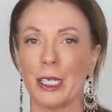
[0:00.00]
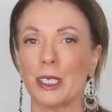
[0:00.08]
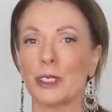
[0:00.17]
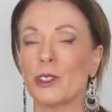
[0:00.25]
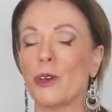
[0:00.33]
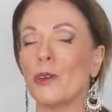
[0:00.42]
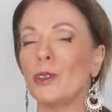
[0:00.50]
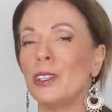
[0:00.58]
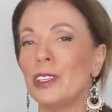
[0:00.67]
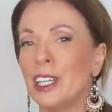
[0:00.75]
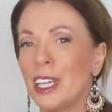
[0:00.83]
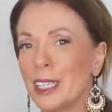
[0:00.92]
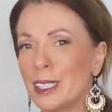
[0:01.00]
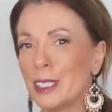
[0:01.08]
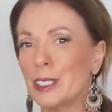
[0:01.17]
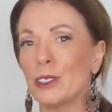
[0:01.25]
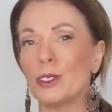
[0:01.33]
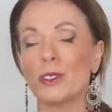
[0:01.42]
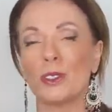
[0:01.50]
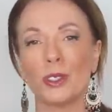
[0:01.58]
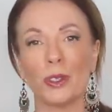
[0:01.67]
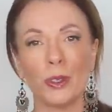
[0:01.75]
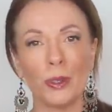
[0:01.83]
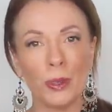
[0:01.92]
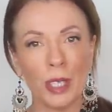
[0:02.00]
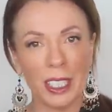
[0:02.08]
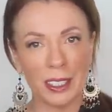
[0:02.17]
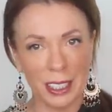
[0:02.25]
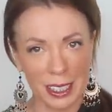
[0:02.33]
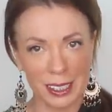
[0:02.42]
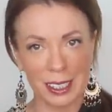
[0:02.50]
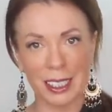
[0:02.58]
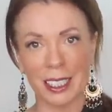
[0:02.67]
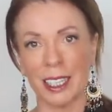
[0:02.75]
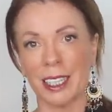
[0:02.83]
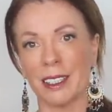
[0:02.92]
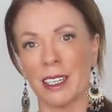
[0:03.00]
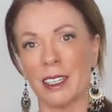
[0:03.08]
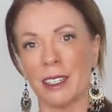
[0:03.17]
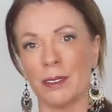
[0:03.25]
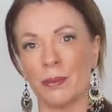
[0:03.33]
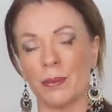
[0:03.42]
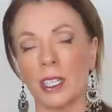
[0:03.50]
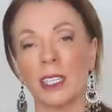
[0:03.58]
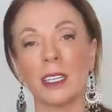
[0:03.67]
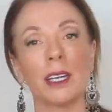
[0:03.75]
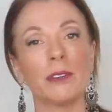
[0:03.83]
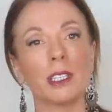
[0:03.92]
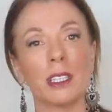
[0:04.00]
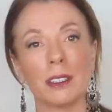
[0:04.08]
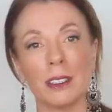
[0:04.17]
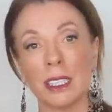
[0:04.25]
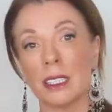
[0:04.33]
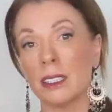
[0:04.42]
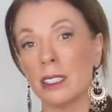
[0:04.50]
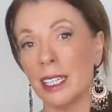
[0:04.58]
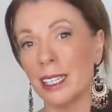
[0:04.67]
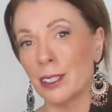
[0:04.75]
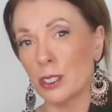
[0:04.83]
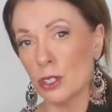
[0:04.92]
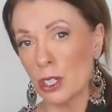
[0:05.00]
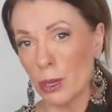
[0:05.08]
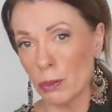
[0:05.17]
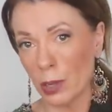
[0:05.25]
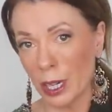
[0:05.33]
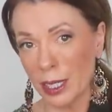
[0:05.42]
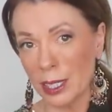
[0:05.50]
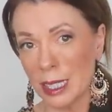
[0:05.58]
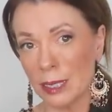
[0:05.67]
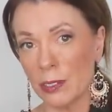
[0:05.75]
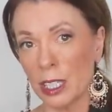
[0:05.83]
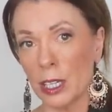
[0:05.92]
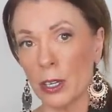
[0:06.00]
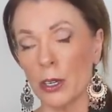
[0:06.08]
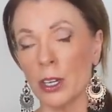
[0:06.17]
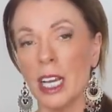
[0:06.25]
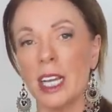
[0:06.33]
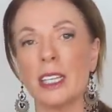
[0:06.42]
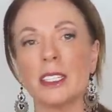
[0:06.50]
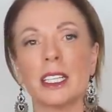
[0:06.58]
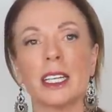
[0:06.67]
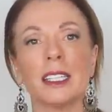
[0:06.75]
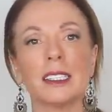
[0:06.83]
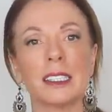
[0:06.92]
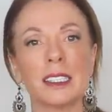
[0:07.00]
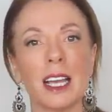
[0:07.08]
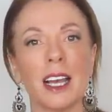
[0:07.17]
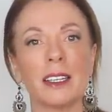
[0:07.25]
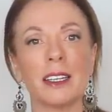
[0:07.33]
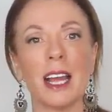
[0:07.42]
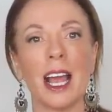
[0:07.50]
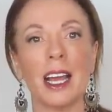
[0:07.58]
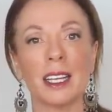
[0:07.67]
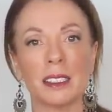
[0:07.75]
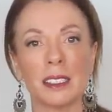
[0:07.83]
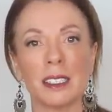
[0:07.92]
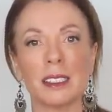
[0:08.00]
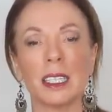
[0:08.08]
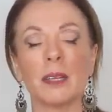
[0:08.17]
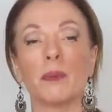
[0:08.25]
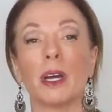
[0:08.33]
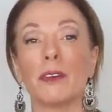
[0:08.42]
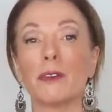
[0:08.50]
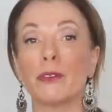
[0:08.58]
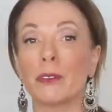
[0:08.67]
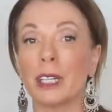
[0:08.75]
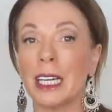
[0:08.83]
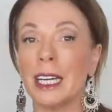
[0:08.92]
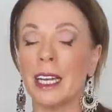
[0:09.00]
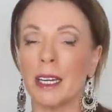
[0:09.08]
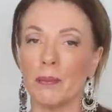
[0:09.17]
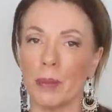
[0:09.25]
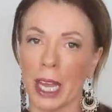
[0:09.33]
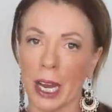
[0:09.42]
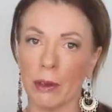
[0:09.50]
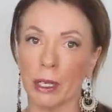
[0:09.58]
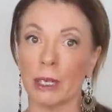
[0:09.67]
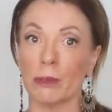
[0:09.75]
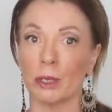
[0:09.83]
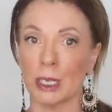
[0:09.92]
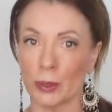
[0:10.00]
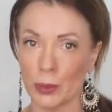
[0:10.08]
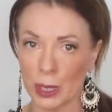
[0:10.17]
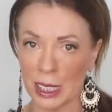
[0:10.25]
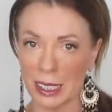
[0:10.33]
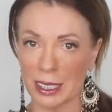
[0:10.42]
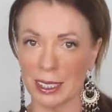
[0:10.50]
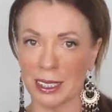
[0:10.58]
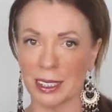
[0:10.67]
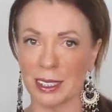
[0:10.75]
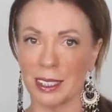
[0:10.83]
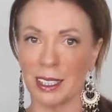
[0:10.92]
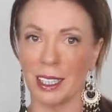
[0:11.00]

So let's do this together. I'd love you to click the link at the top right of this video to get started accessing my free empowering resources.